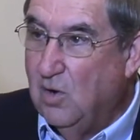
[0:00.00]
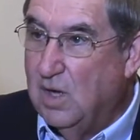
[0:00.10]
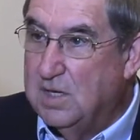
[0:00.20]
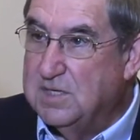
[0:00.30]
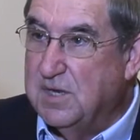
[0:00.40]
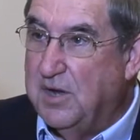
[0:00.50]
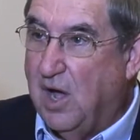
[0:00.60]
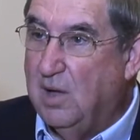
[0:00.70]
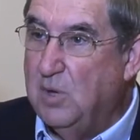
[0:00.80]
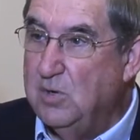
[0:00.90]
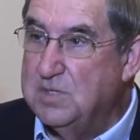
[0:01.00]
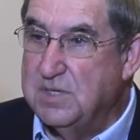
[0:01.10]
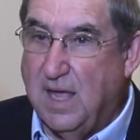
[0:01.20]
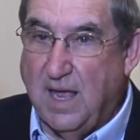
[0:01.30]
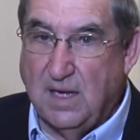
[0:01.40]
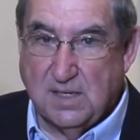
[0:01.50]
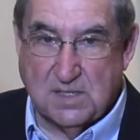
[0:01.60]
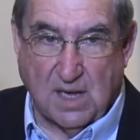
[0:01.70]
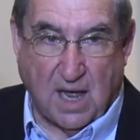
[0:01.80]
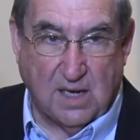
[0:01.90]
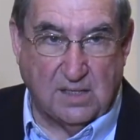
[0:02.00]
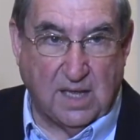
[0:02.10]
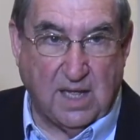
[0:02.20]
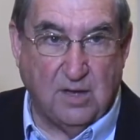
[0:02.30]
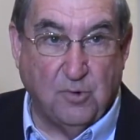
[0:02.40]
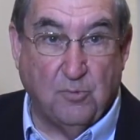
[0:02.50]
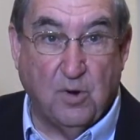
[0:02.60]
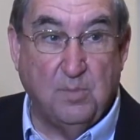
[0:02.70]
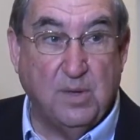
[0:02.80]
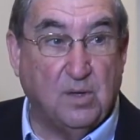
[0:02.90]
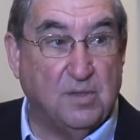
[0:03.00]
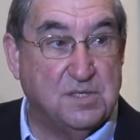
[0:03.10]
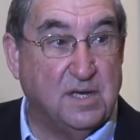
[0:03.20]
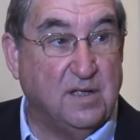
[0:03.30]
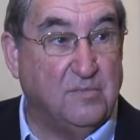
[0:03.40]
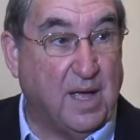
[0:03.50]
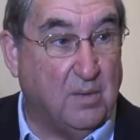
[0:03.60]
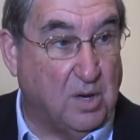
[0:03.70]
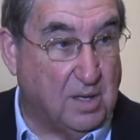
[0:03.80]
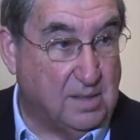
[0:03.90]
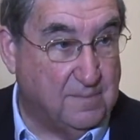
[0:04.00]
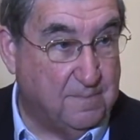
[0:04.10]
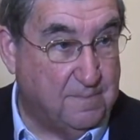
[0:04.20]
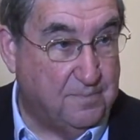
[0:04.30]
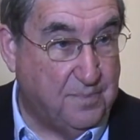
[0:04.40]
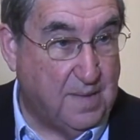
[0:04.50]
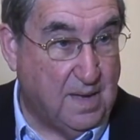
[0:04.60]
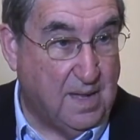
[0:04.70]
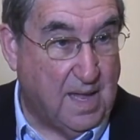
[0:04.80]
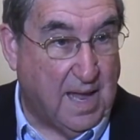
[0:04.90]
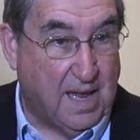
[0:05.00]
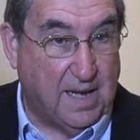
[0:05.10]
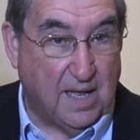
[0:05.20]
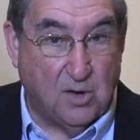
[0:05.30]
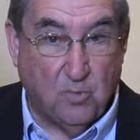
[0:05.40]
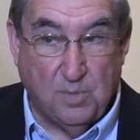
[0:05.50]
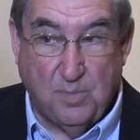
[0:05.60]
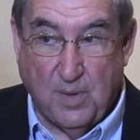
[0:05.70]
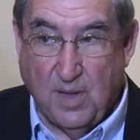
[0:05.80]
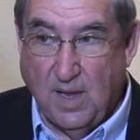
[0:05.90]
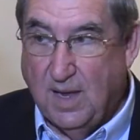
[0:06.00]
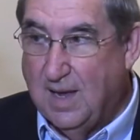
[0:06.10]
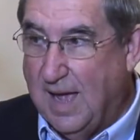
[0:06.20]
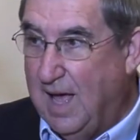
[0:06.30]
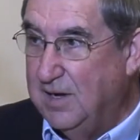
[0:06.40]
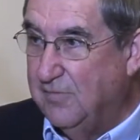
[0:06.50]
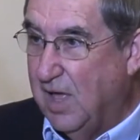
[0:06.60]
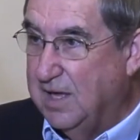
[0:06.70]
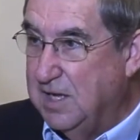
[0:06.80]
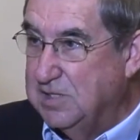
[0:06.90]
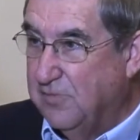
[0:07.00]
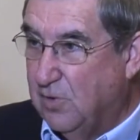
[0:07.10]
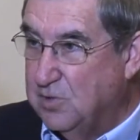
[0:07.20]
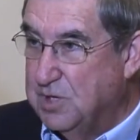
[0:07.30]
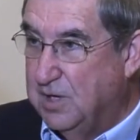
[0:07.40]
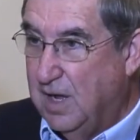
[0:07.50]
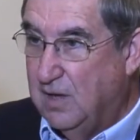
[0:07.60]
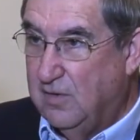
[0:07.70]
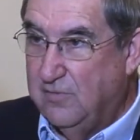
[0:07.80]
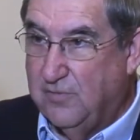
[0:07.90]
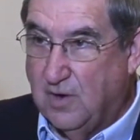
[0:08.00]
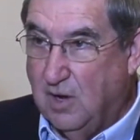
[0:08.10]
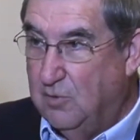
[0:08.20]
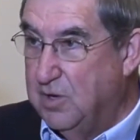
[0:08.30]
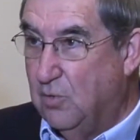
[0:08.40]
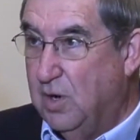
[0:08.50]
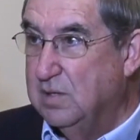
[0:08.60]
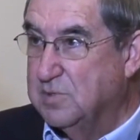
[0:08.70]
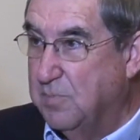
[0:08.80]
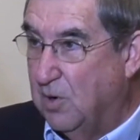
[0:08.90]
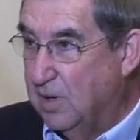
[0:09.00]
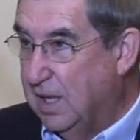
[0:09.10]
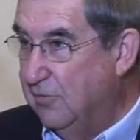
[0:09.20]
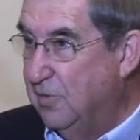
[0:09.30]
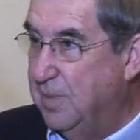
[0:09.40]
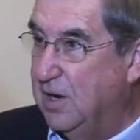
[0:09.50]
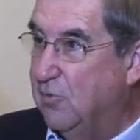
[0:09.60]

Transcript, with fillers: Uh, Saddam Hussein decided that he would rebuild the city of Babylon. And it would be kind of like his version of colonial Williamsburg. It would be a